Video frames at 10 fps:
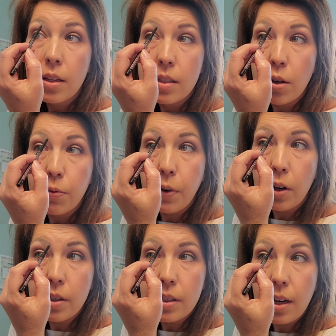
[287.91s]
So
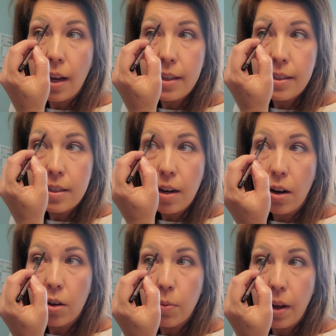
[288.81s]
first I
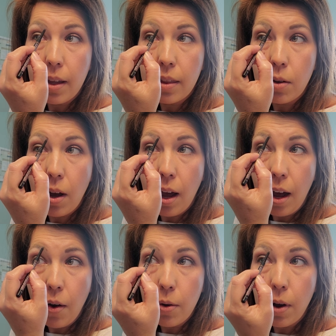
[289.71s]
start with
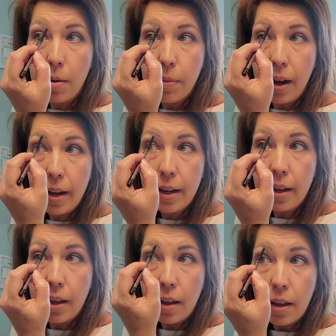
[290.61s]
how I want my
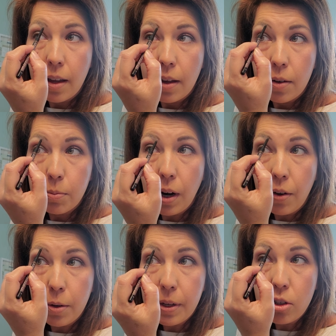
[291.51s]
brow
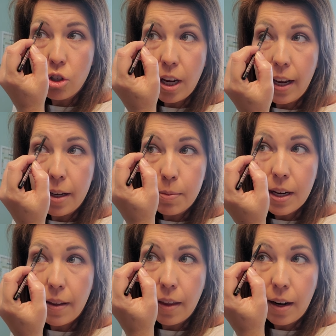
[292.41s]
to be shaped,
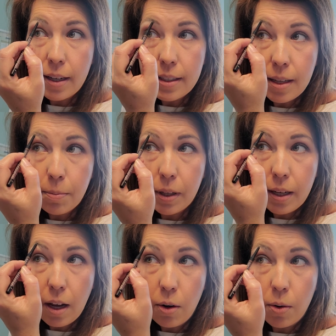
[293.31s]
and then I simply
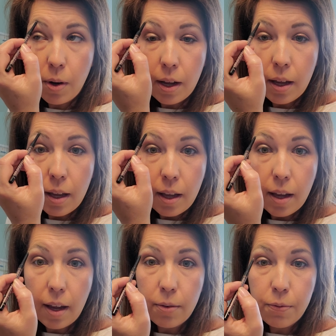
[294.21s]
go
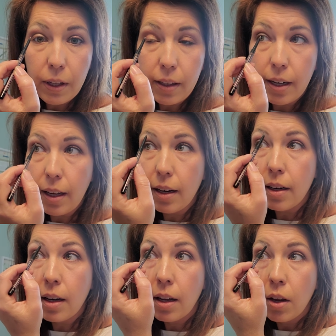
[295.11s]
and fill it
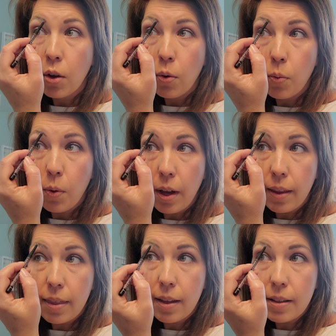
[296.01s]
in
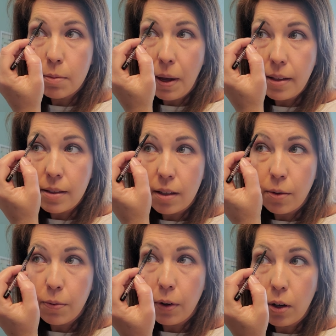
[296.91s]
with this pencil
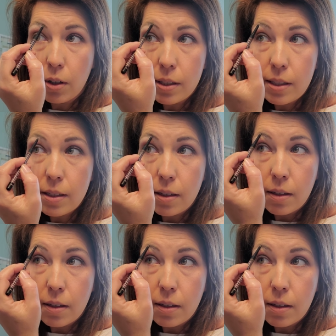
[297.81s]
first.